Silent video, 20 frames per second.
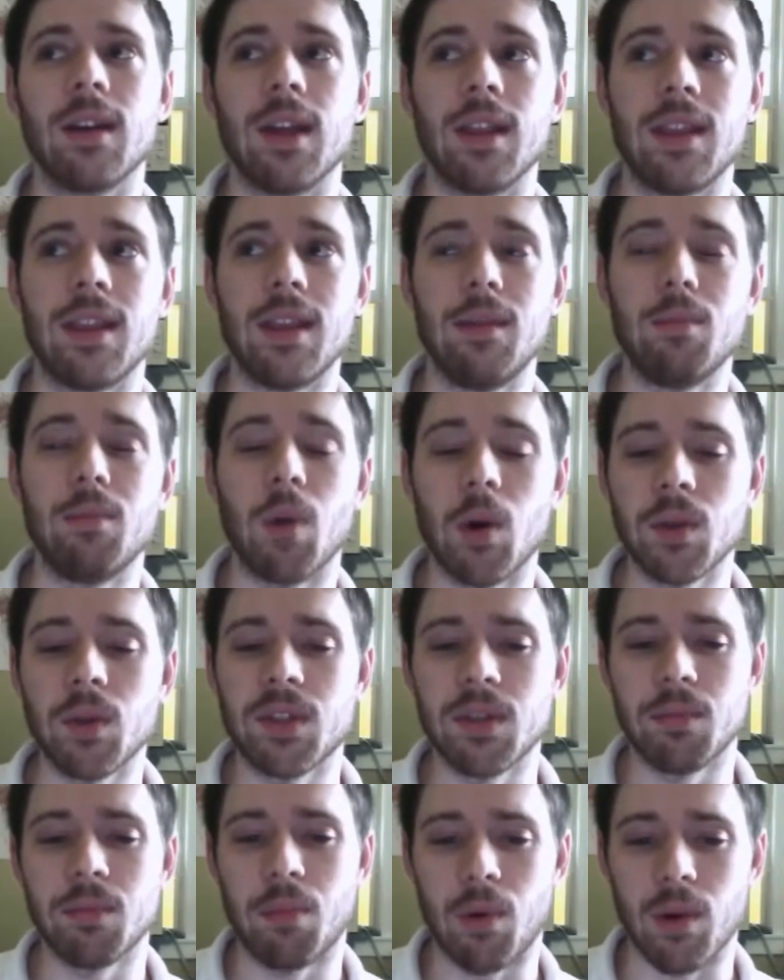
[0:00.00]
The
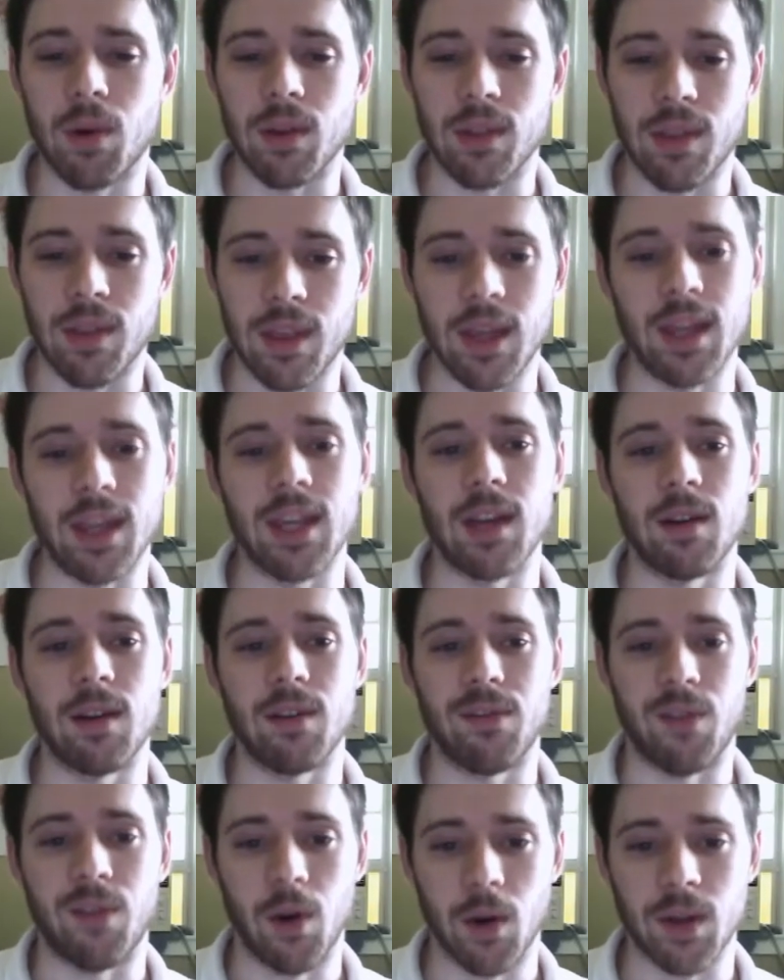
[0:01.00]
most important thing here to
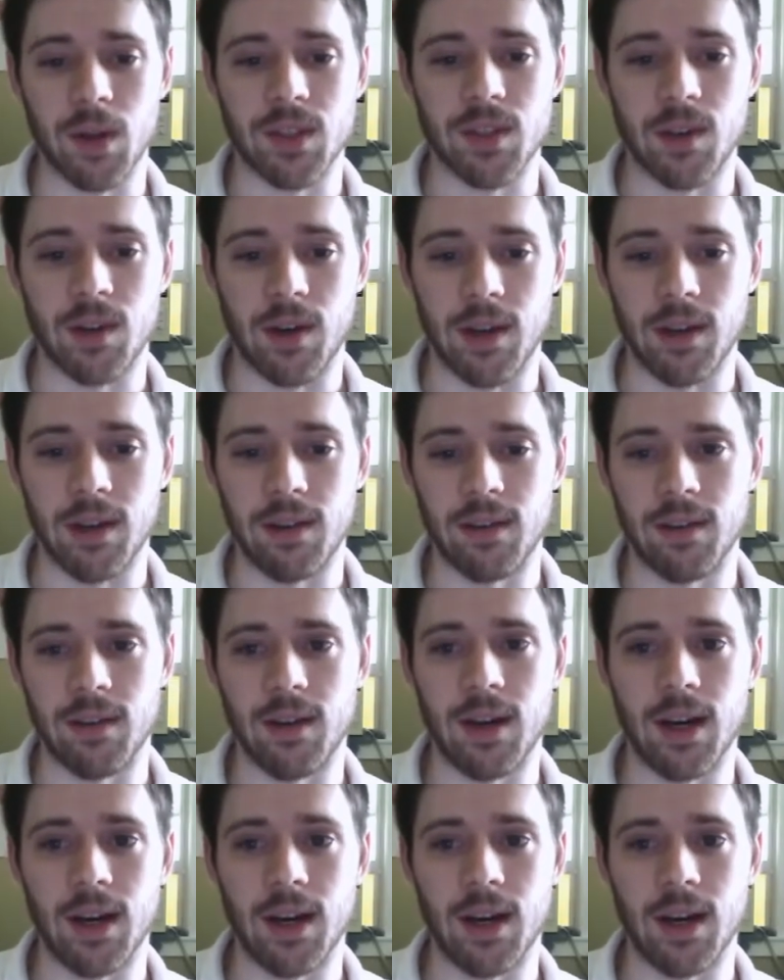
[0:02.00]
focus on,